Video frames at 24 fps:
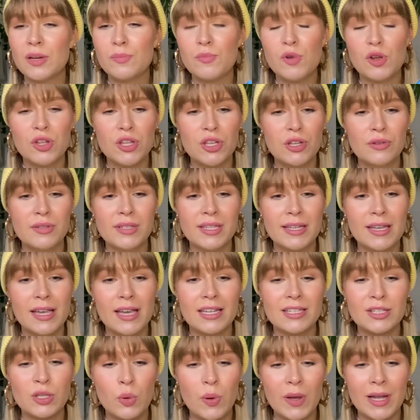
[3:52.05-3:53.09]
I'm not using it
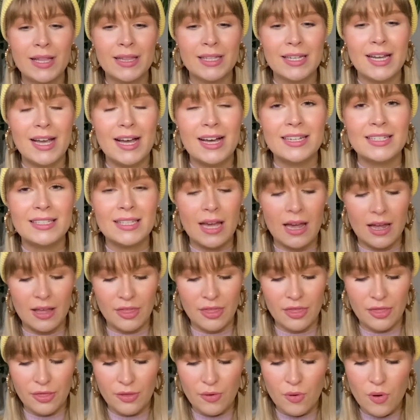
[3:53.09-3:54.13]
as quickly as I
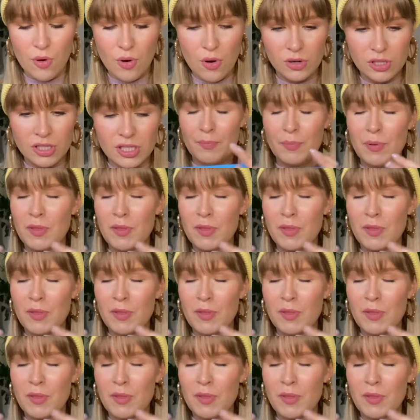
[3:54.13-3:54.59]
thought.